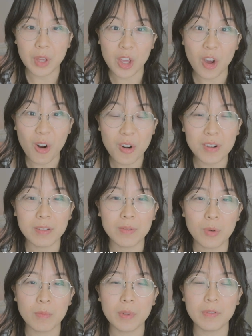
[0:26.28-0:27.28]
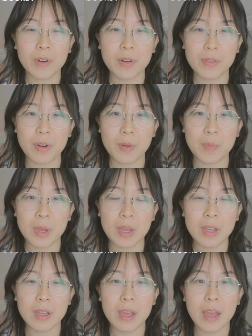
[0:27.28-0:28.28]
they are a form of art
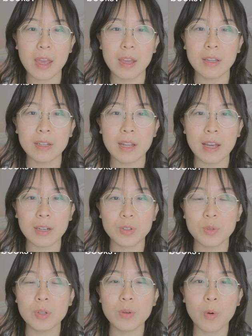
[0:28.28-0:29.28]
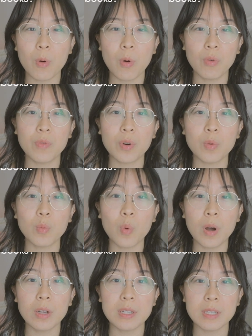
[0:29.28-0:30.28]
therapy, and actually go over
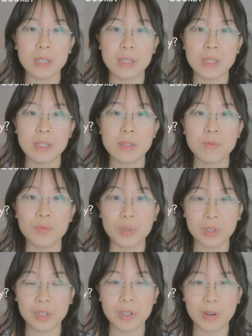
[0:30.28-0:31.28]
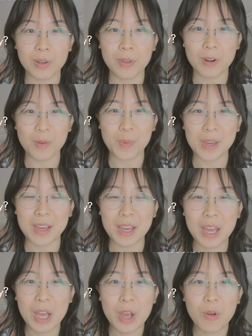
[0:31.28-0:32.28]
what is really art therapy
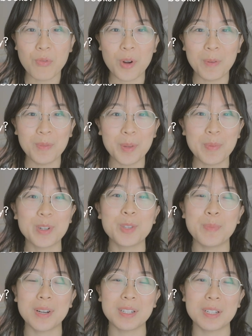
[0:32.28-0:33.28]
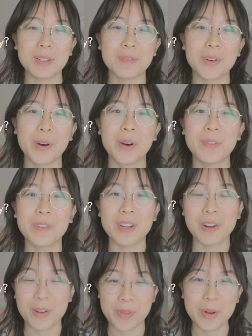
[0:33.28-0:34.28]
from the perspective of an
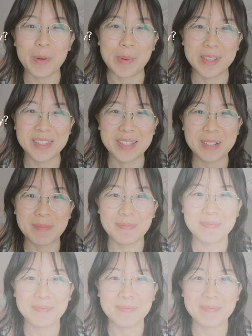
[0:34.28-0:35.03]
art therapist.